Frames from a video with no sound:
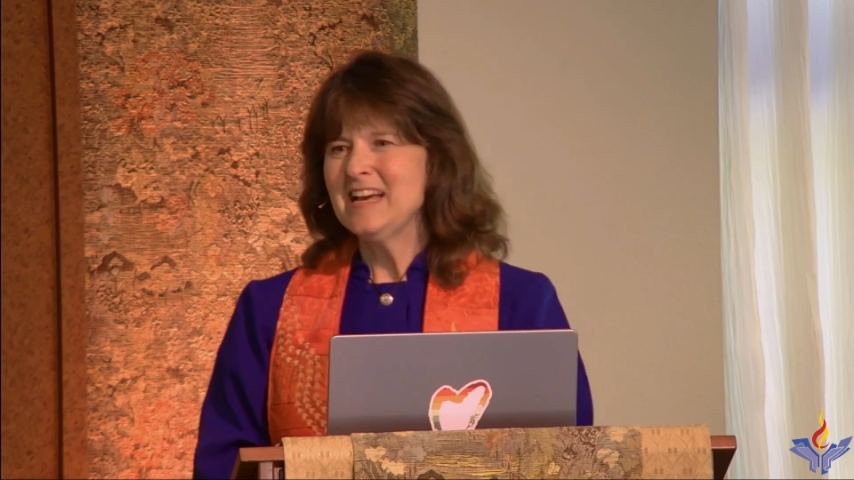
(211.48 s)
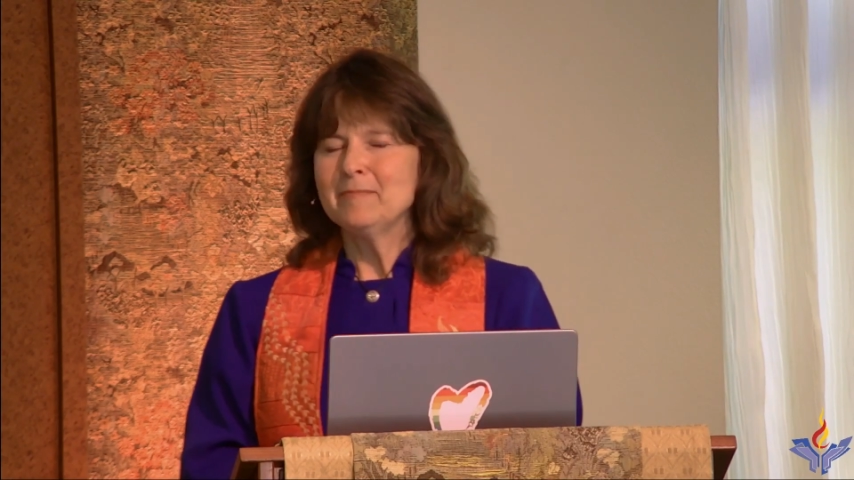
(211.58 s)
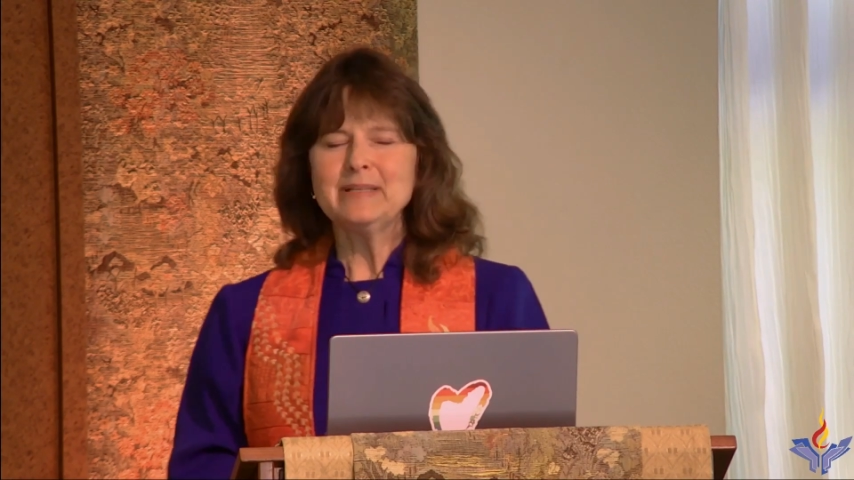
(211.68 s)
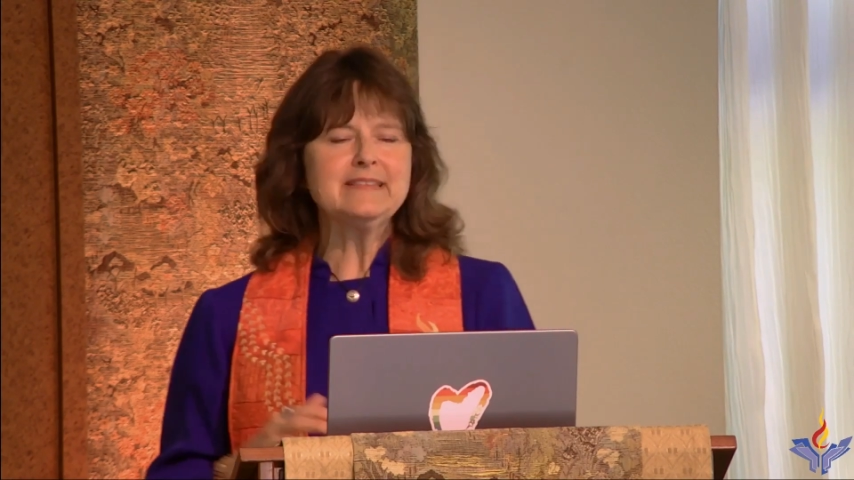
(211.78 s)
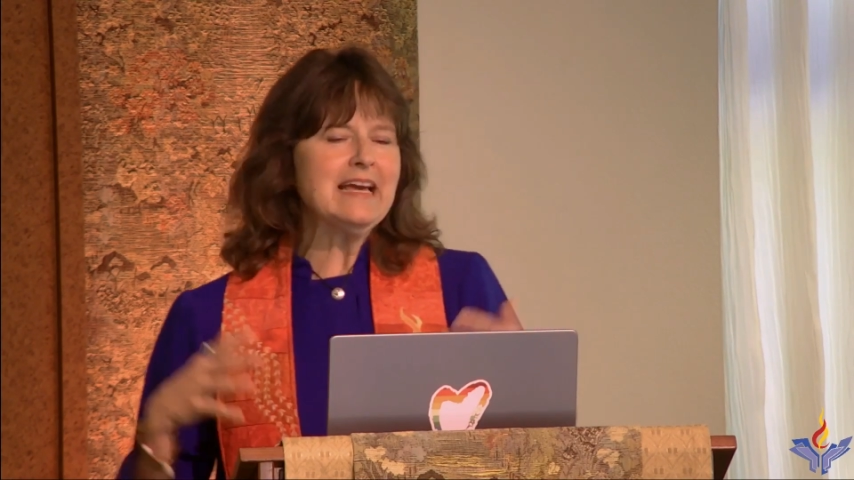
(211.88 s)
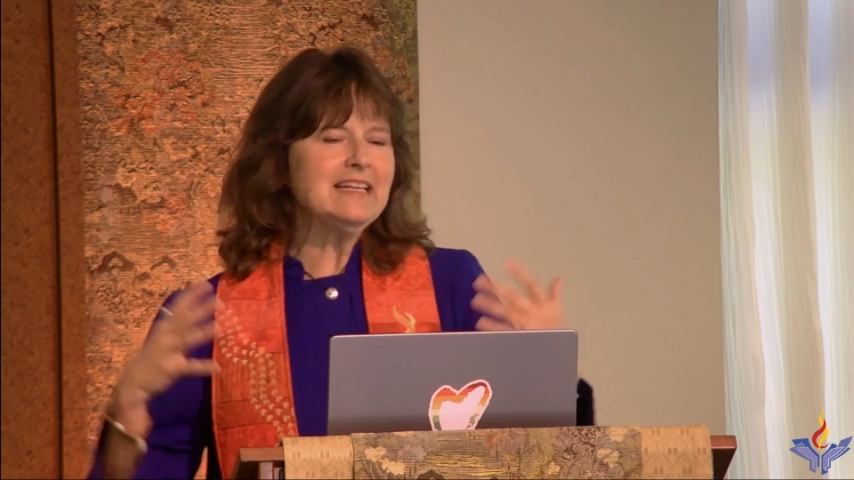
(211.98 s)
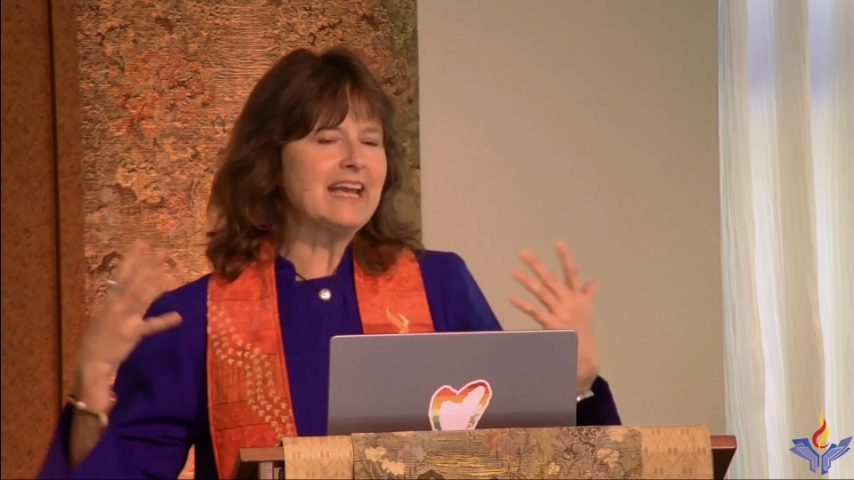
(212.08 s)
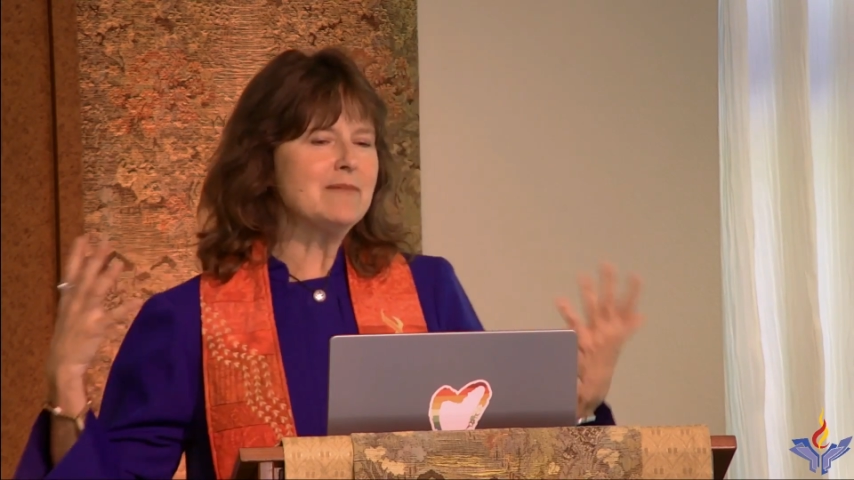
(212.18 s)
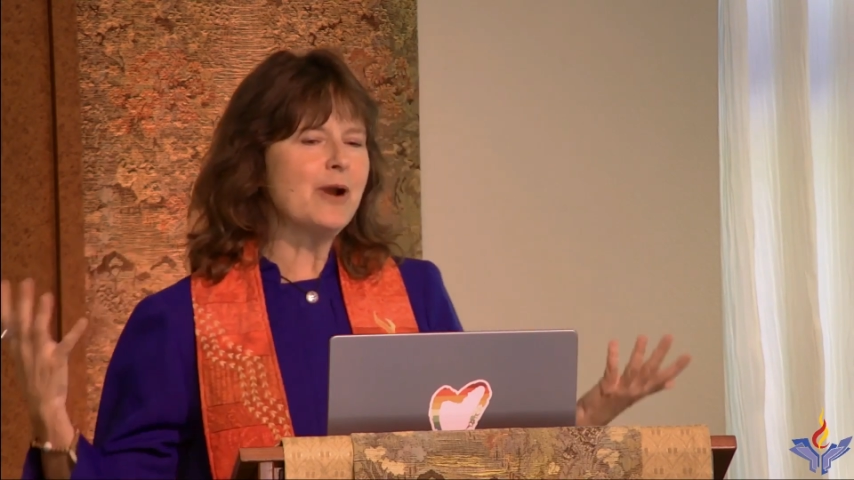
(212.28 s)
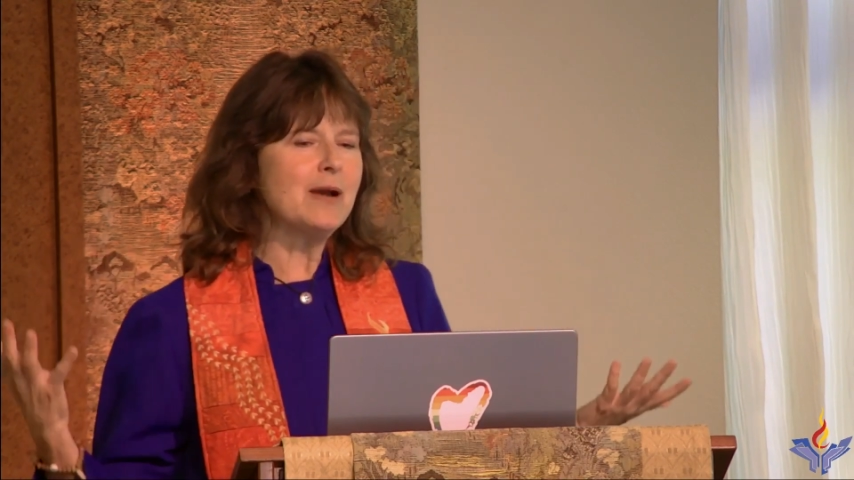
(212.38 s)
But then
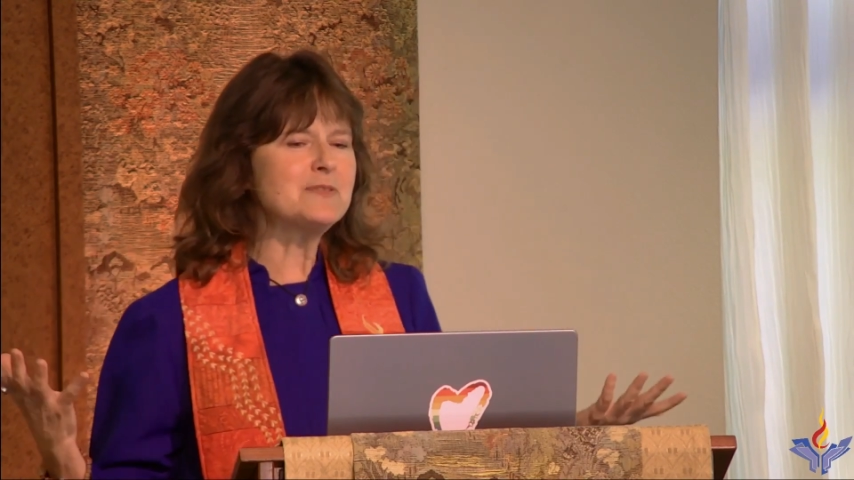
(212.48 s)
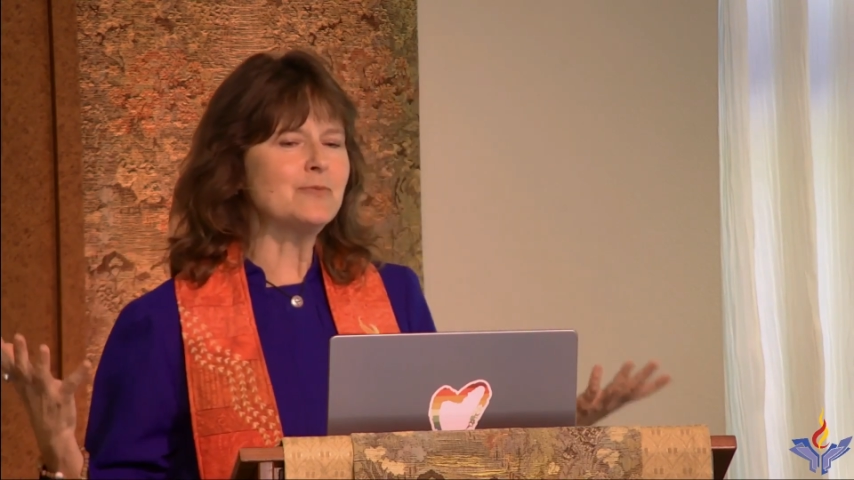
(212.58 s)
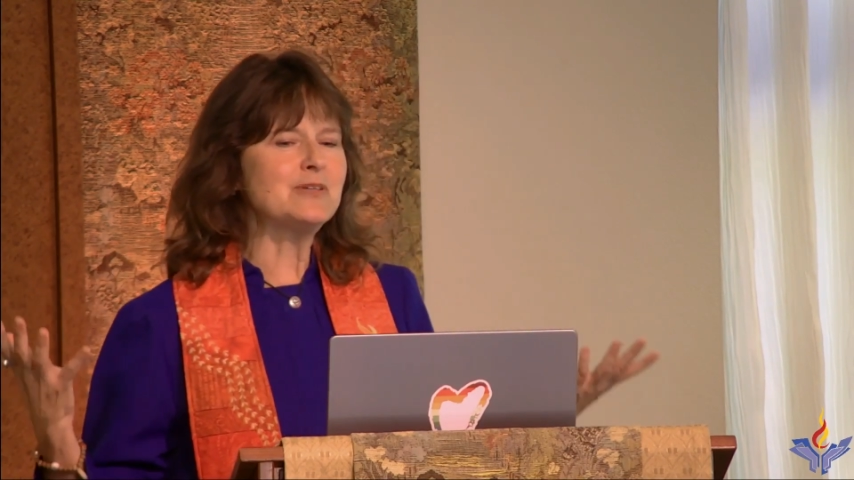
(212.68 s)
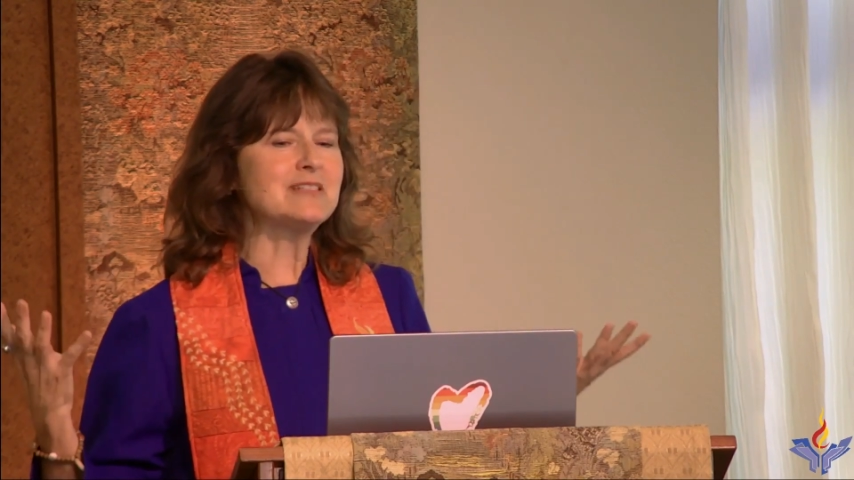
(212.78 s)
again, perhaps it was